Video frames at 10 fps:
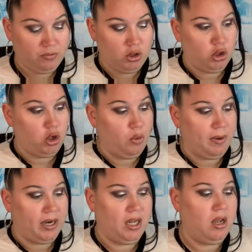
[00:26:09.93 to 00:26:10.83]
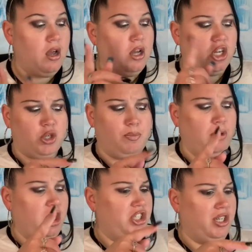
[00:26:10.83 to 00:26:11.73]
So pretty. You got your
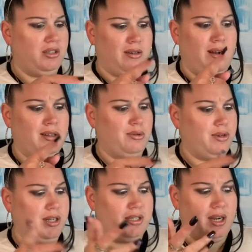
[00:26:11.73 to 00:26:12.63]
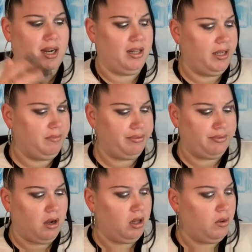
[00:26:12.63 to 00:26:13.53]
blush, you got your contour, you got your highlight,
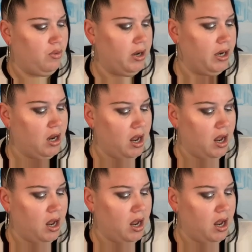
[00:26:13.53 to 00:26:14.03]
all in one.